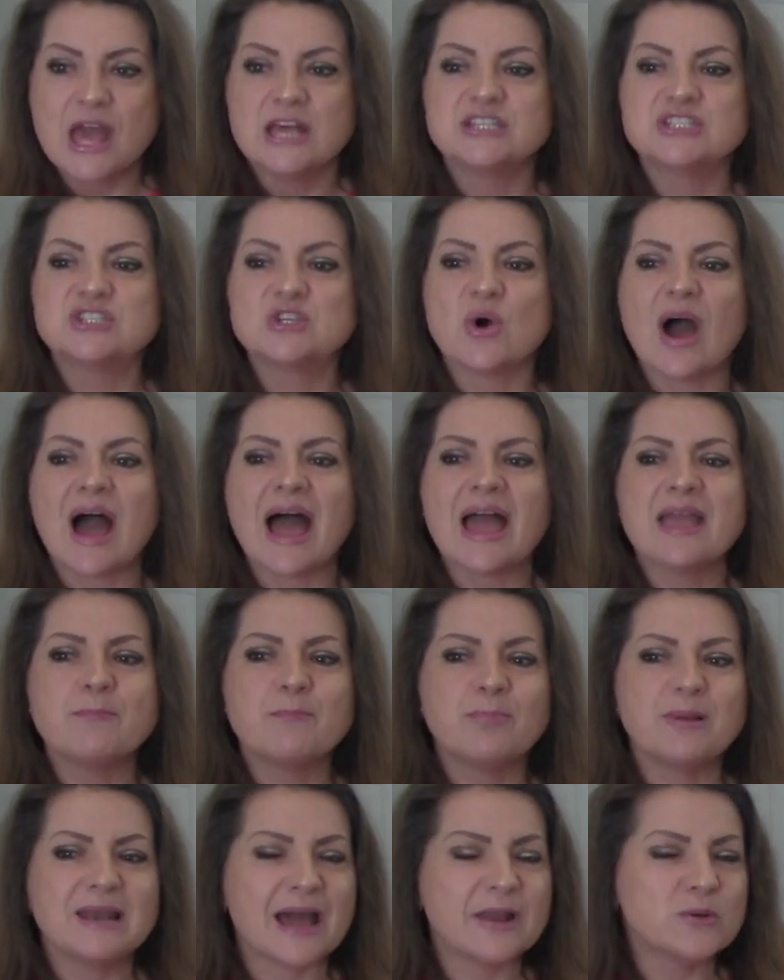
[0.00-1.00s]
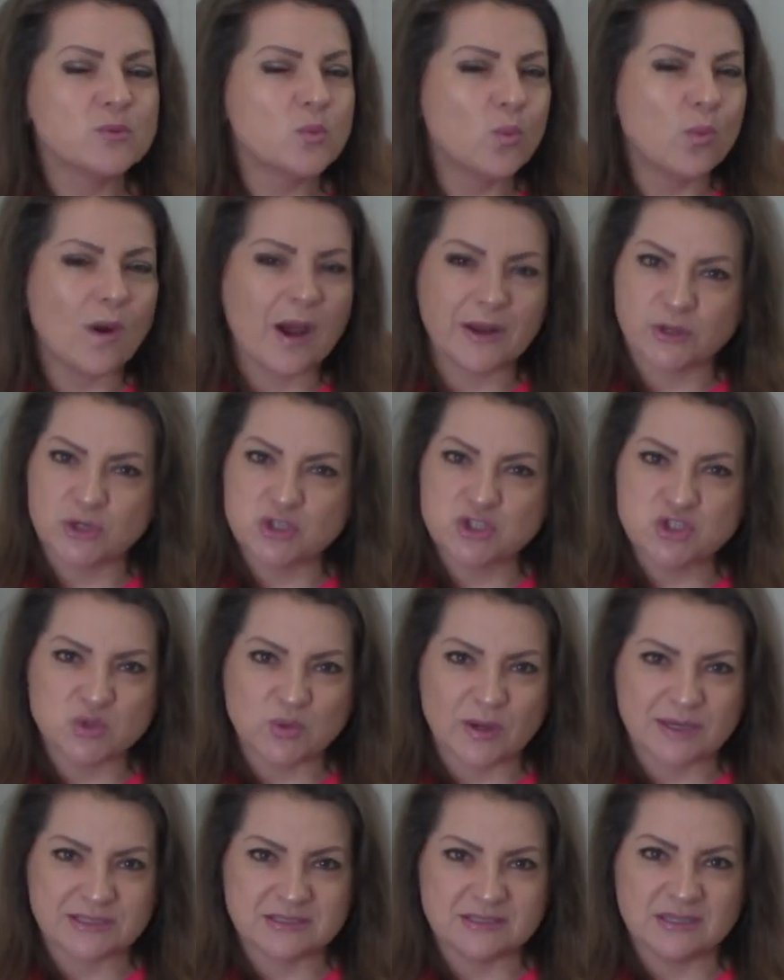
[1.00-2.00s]
So I plan 1 or
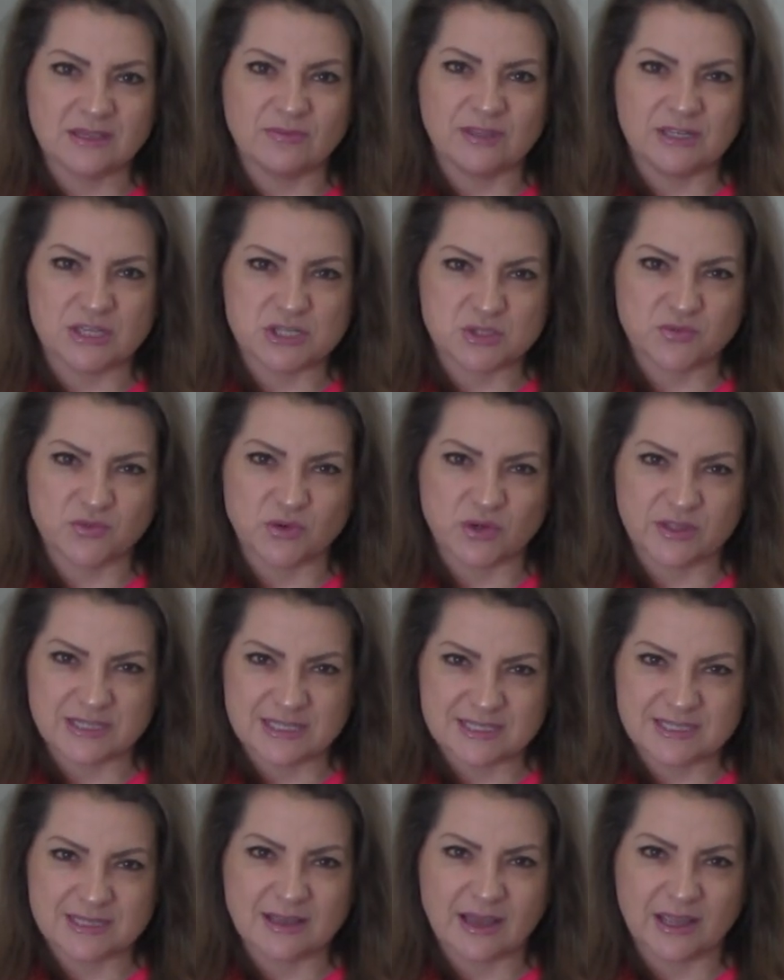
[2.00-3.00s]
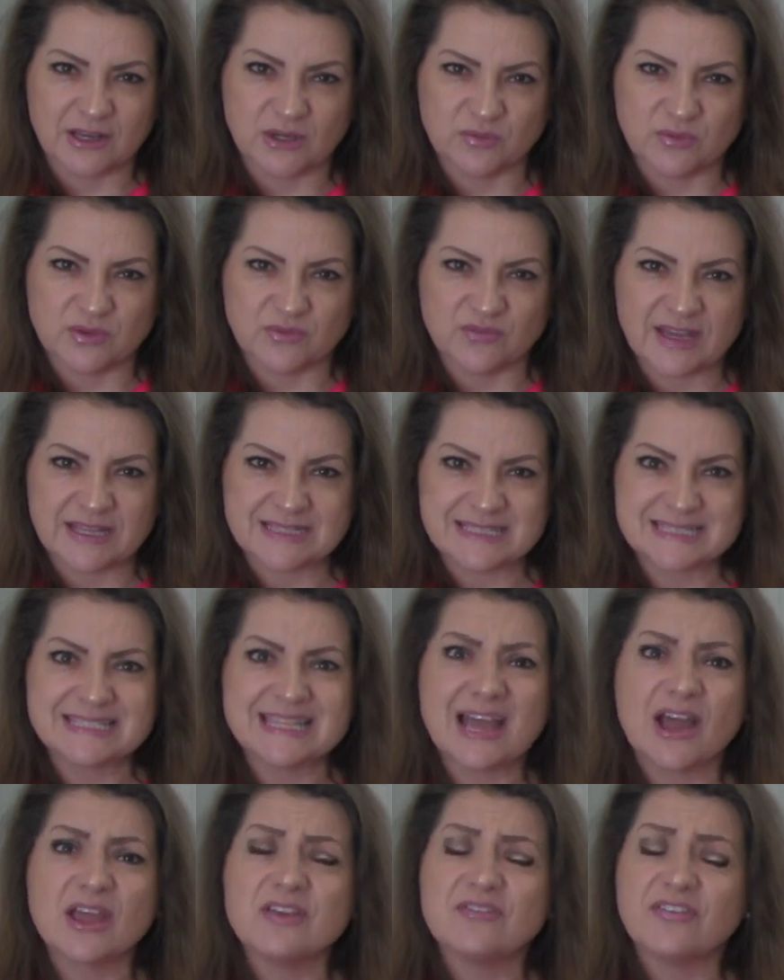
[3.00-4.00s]
2 activities for this kind of events.
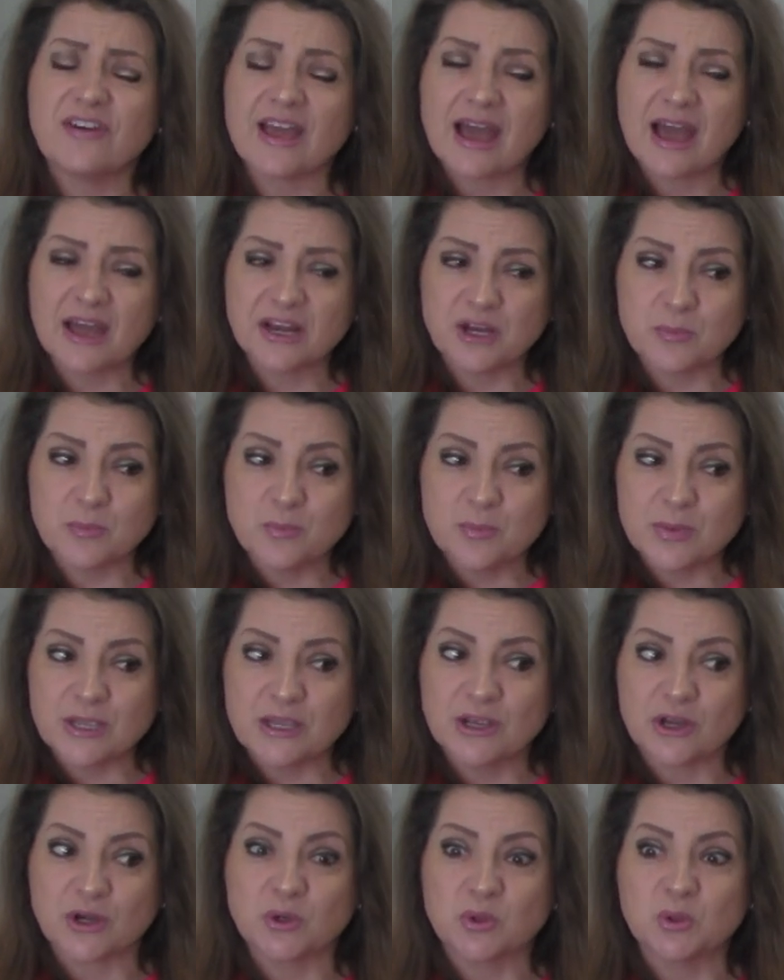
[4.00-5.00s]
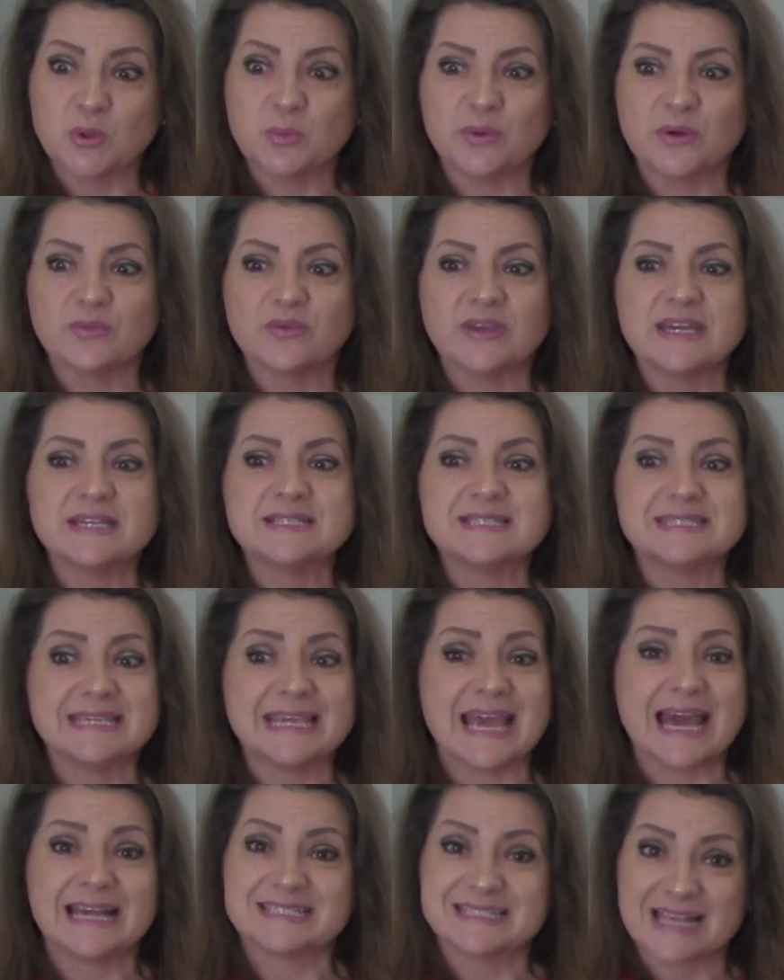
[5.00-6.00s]
Now, if I had a bigger group of kids,
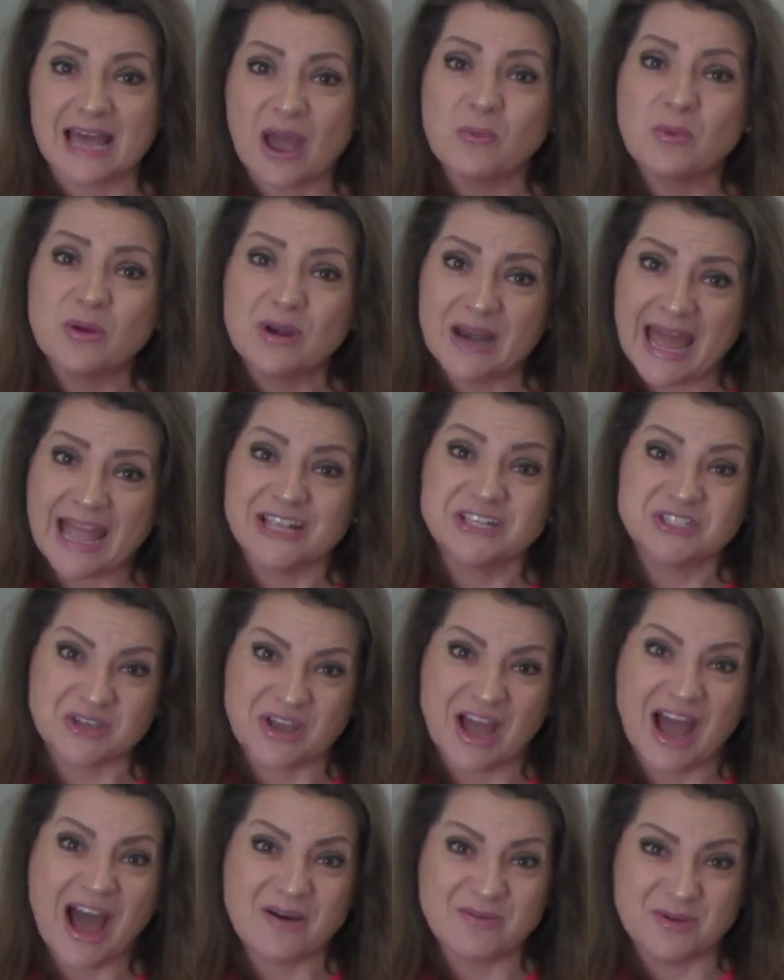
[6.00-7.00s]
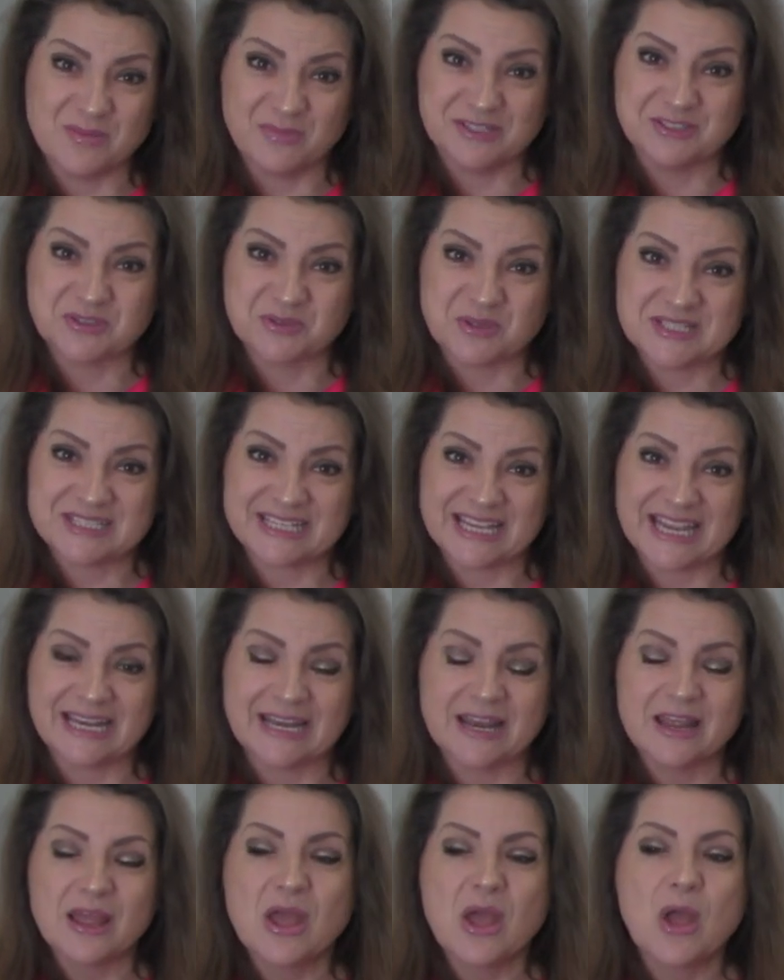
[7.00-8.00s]
yes, I would like to have them
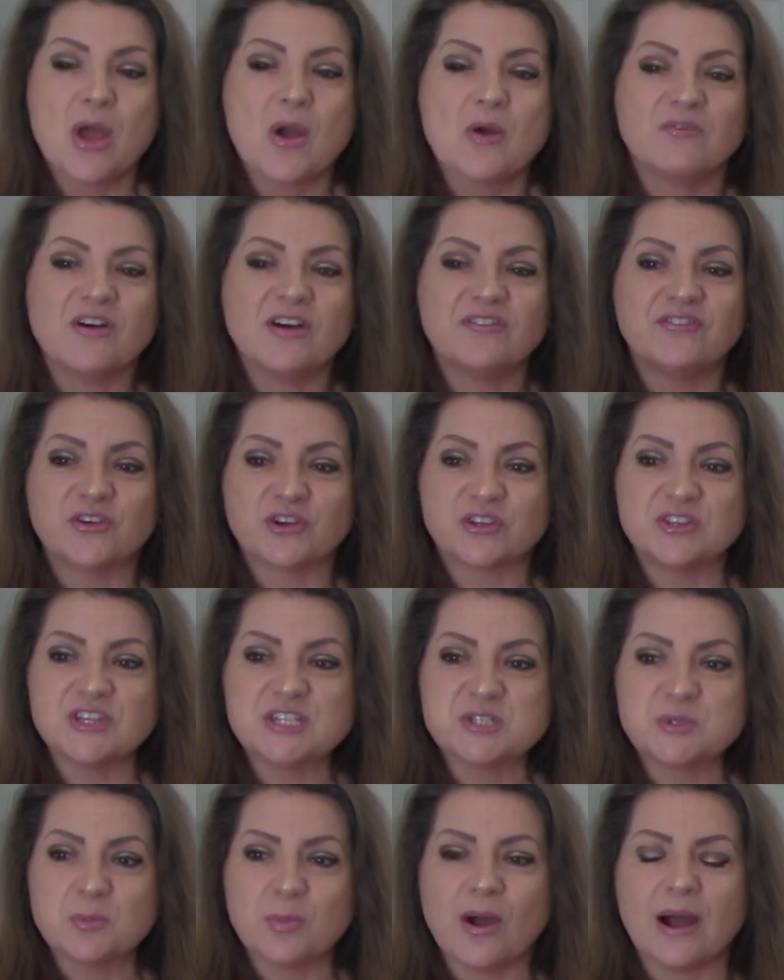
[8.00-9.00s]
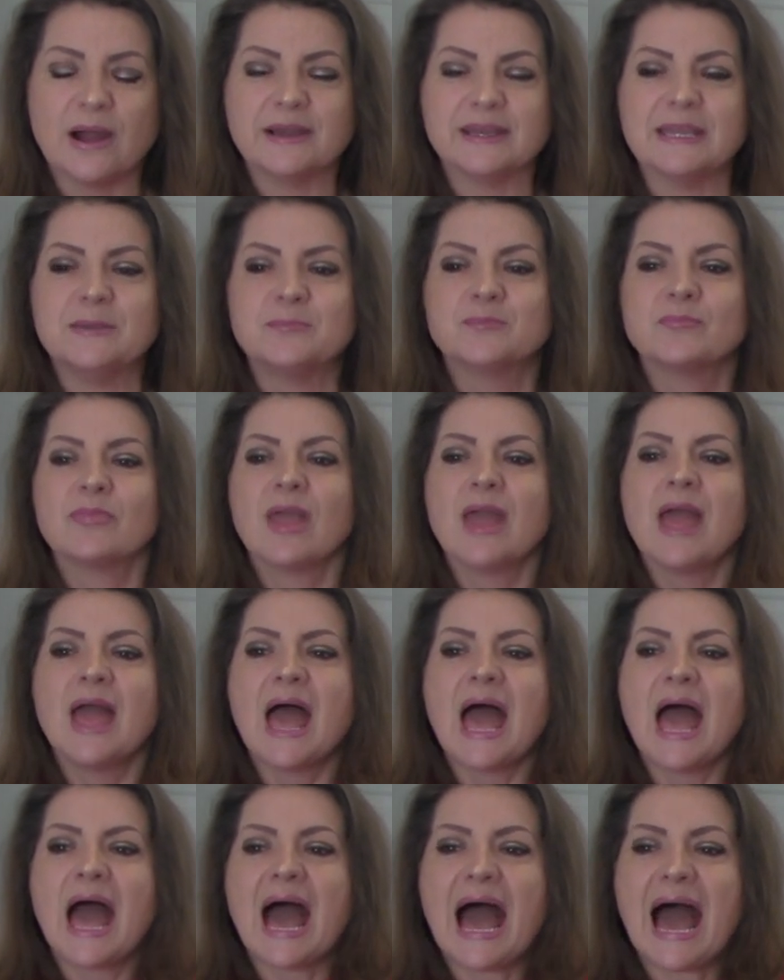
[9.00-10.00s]
entertained. But for this party,
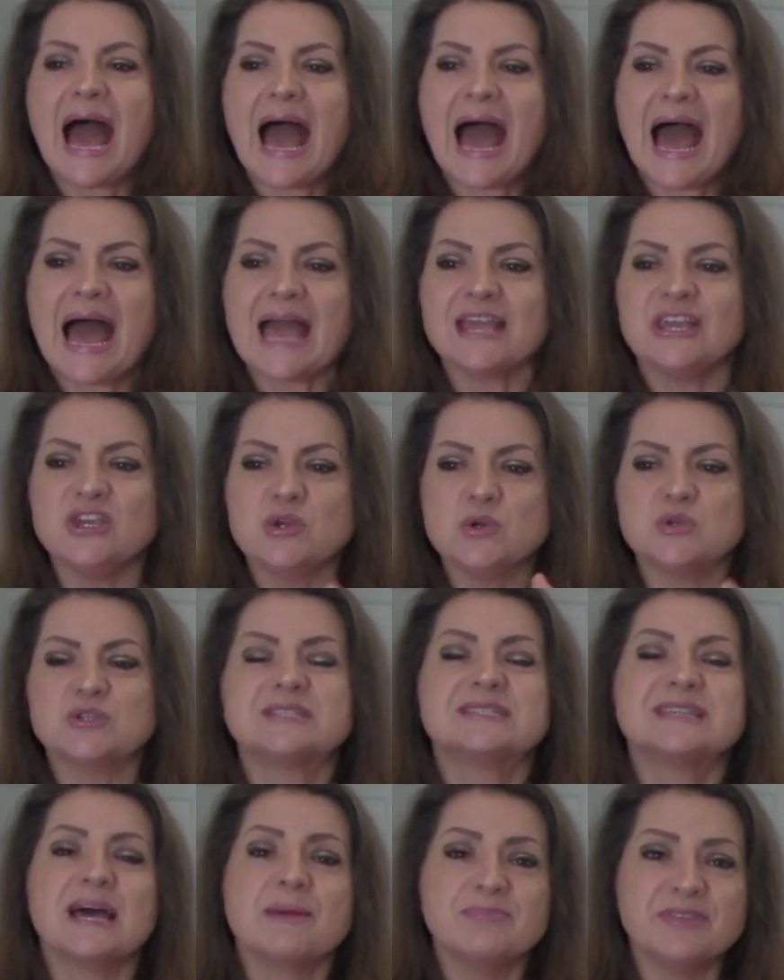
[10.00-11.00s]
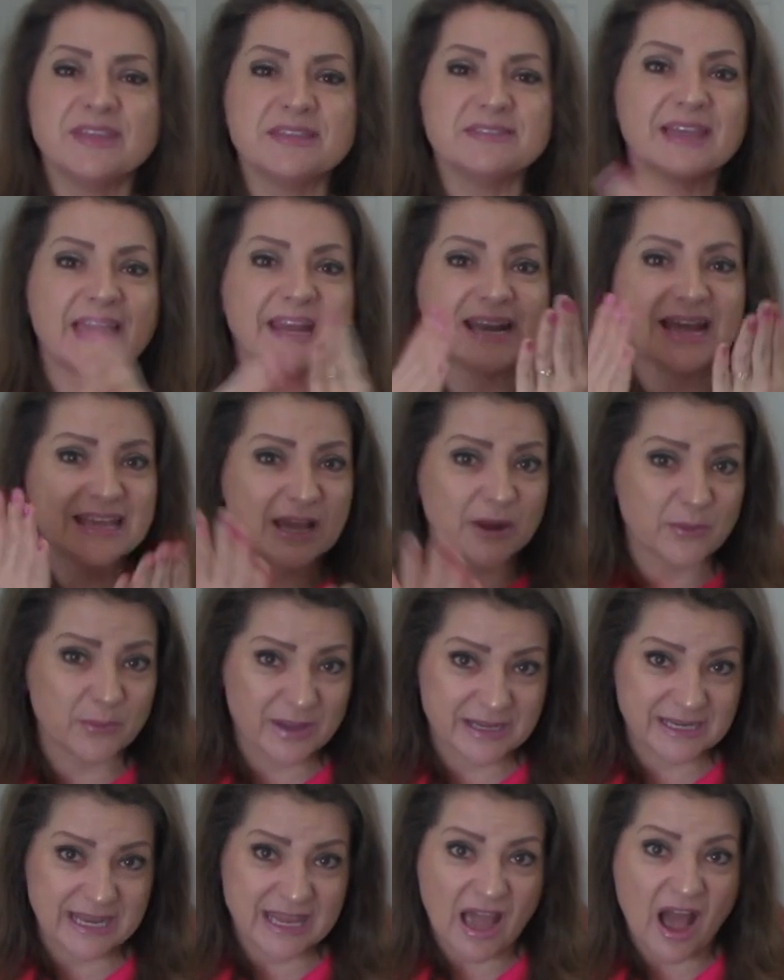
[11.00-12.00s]
I used something that I
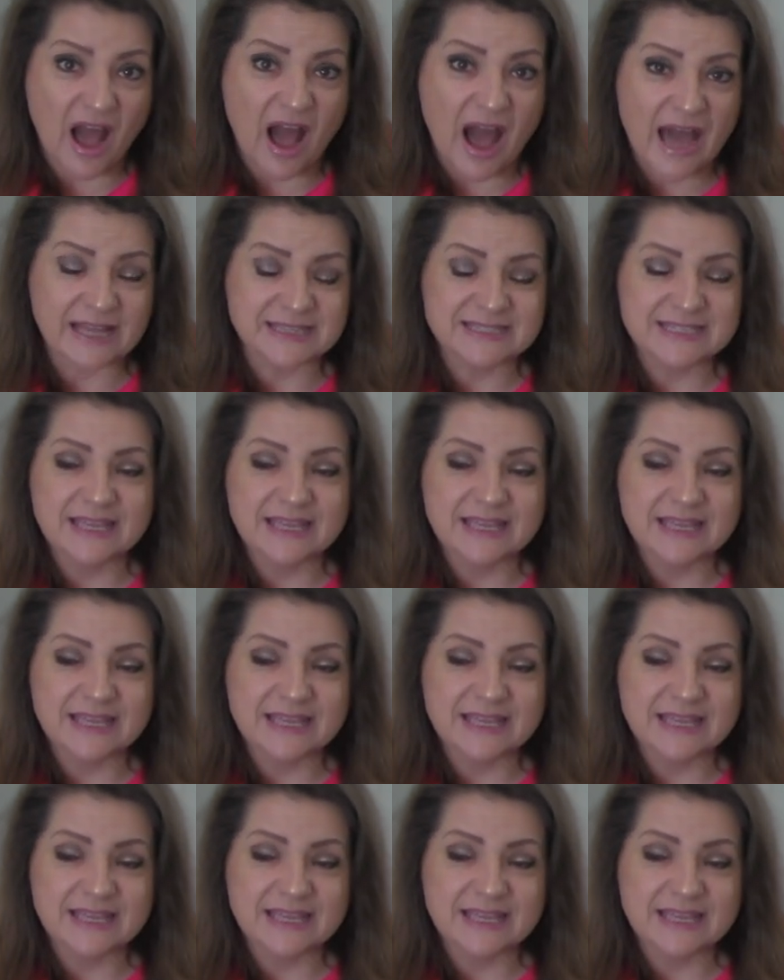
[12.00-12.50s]
already had.